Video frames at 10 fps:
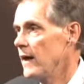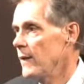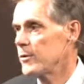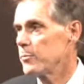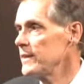
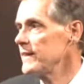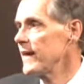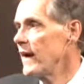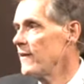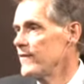I'm completely
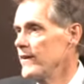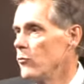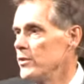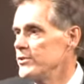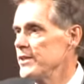confident
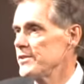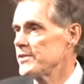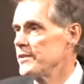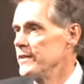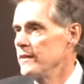in what
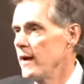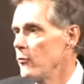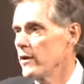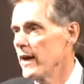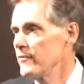Jesus did, not
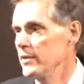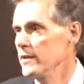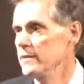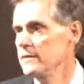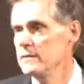what I've
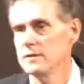done.